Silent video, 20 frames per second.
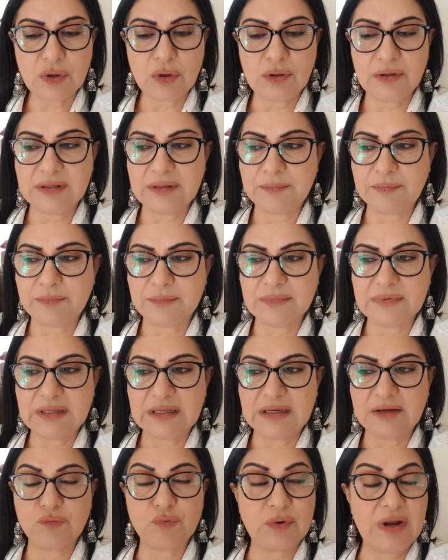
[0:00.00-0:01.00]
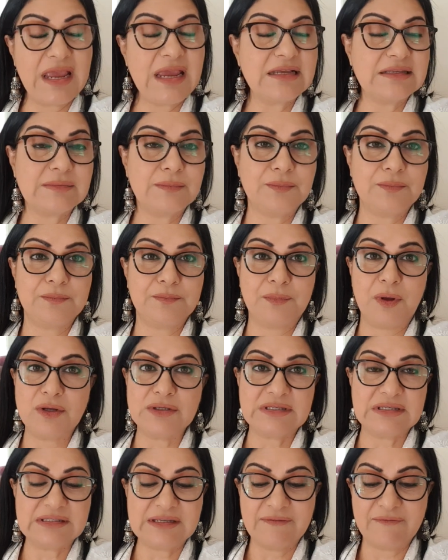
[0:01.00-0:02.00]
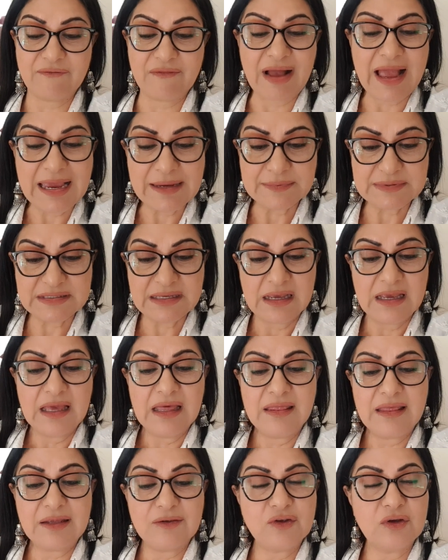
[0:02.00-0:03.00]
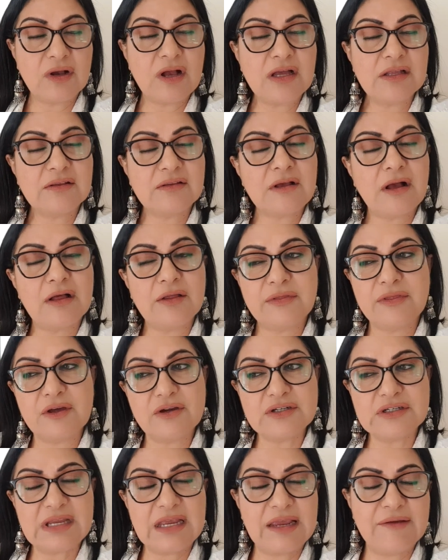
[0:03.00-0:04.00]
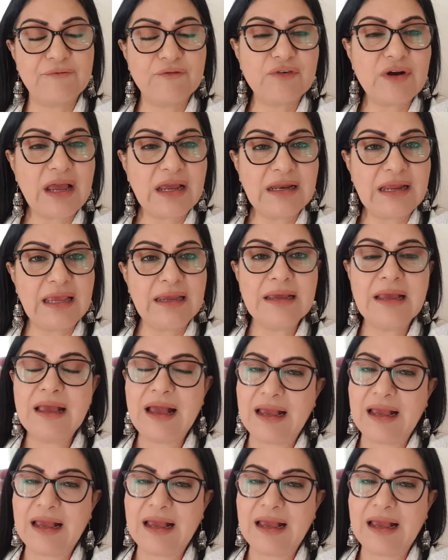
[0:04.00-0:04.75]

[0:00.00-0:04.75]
all the great positive vibes that you got on Thursday and Friday,